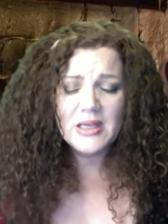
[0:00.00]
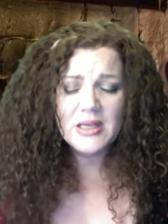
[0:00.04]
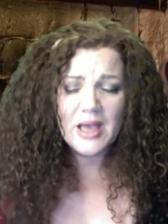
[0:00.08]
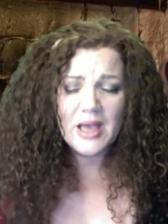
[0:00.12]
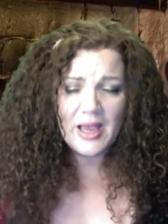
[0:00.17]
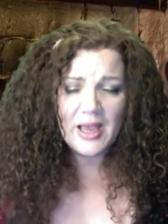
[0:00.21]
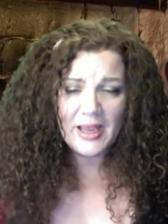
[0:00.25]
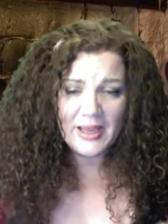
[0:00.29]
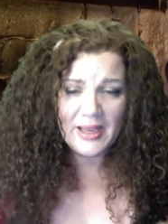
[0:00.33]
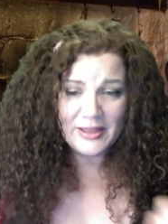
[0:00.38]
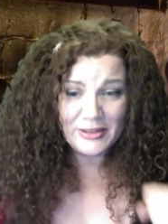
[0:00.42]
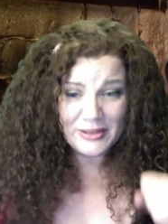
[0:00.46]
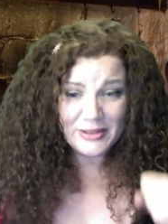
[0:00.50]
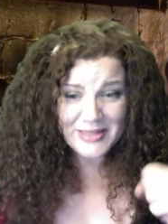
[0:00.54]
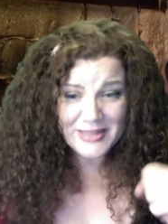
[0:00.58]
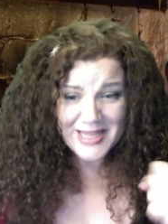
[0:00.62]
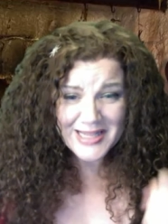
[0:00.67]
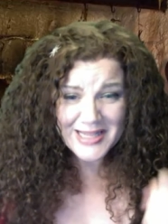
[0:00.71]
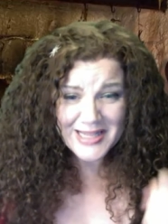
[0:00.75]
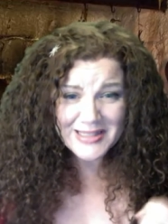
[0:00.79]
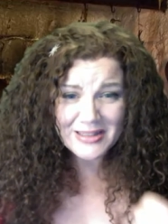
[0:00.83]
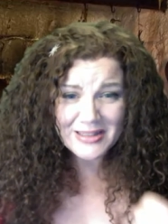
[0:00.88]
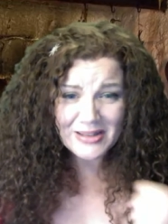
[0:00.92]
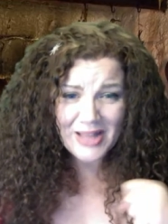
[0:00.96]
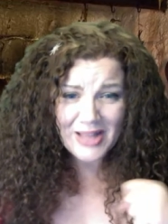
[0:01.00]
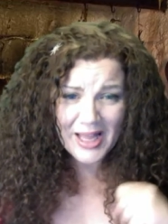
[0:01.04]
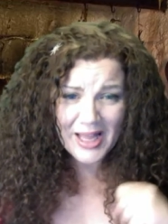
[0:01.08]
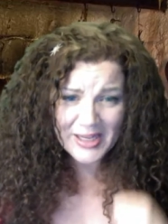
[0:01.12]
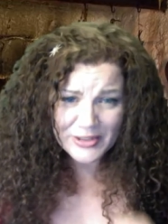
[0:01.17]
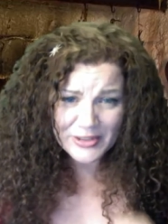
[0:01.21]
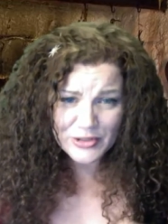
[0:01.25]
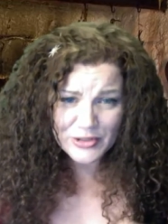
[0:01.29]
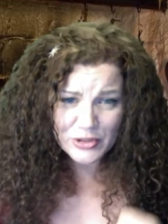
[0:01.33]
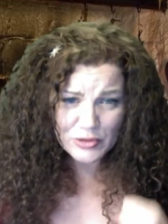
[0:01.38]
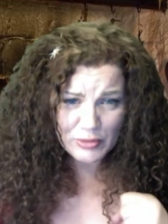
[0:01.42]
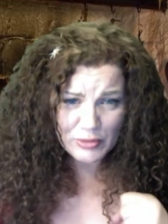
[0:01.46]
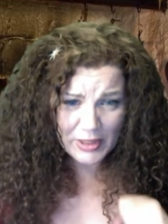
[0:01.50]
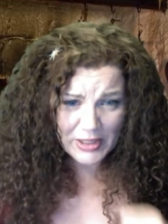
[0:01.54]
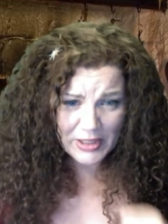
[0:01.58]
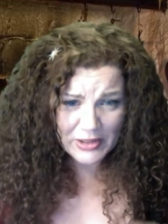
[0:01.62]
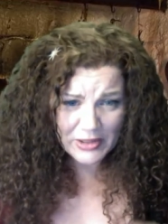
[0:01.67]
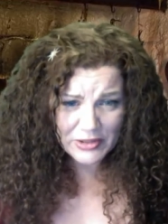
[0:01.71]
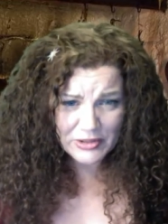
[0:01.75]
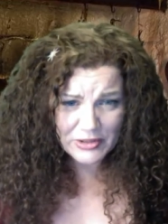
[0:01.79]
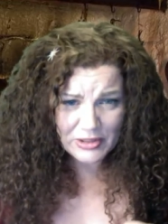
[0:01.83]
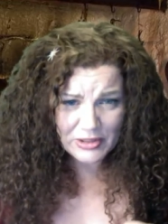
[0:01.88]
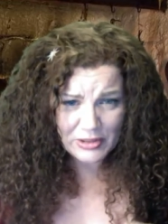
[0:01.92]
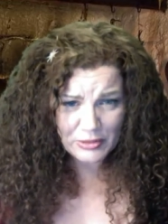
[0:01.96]
And it takes a lot of
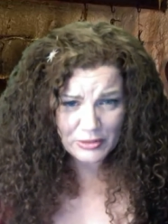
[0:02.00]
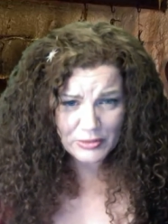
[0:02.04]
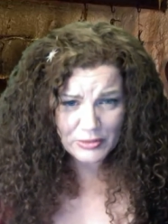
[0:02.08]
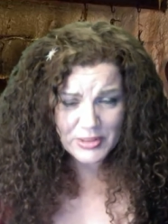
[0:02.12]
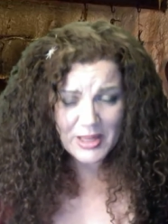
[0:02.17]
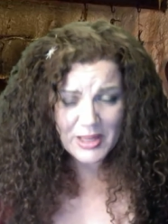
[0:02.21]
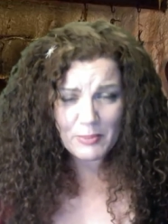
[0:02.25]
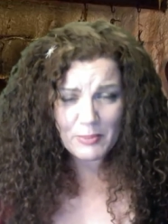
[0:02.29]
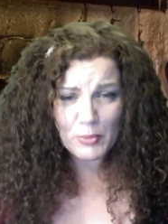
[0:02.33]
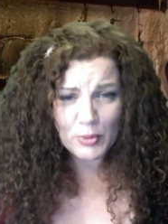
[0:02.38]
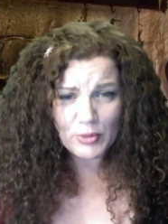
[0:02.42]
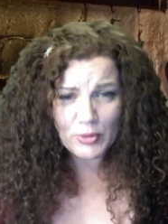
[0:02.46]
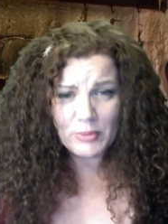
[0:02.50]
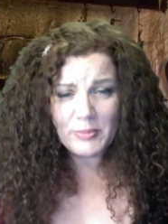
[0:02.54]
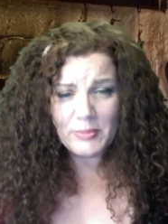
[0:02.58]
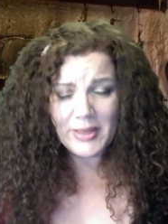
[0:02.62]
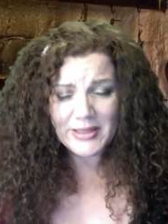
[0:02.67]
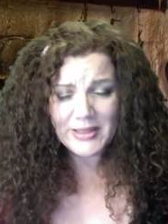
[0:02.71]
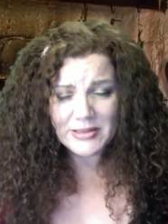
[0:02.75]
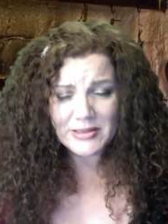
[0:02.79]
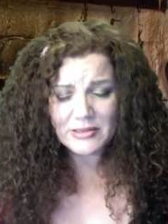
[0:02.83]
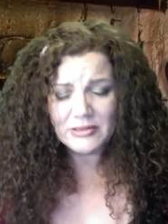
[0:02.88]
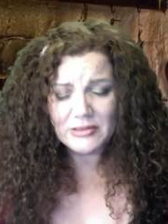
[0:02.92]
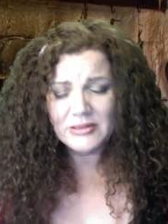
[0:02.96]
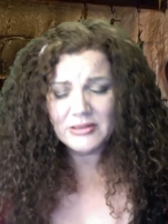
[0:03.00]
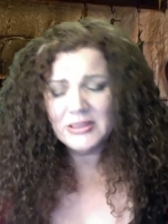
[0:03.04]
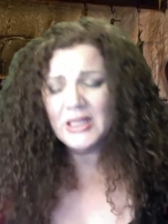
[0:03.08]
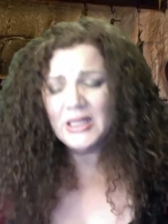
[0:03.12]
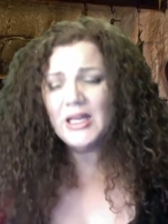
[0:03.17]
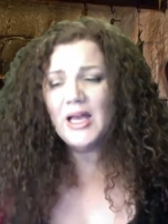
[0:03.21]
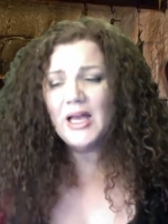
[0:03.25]
strength to use that mortar and pestle.